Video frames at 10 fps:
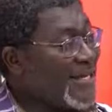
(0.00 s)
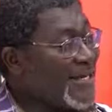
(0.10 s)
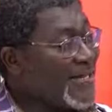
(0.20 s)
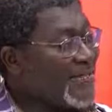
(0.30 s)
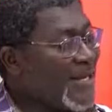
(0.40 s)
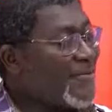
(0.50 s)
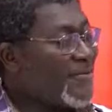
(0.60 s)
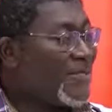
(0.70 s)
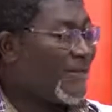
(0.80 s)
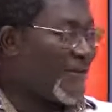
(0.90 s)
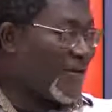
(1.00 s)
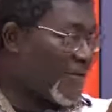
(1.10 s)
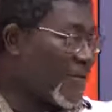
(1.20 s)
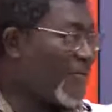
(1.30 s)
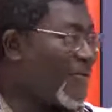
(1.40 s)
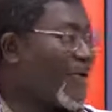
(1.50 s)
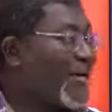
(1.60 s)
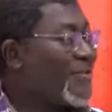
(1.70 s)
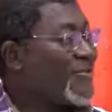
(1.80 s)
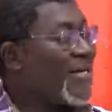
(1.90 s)
this platform is a very noble one,
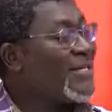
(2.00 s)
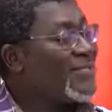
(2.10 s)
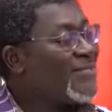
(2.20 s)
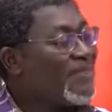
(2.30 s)
trying to